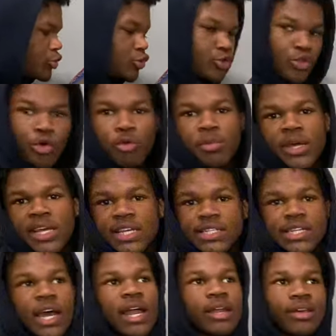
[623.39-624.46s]
Two goodies
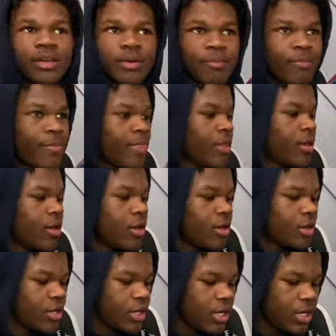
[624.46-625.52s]
out of him.
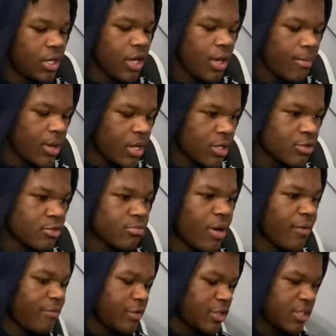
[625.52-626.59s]
And yeah, man, this is my
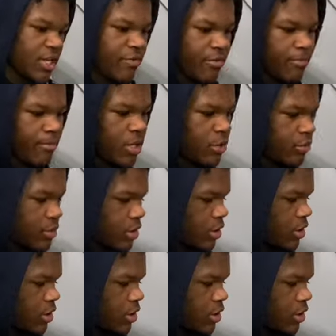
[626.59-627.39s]
first ever belt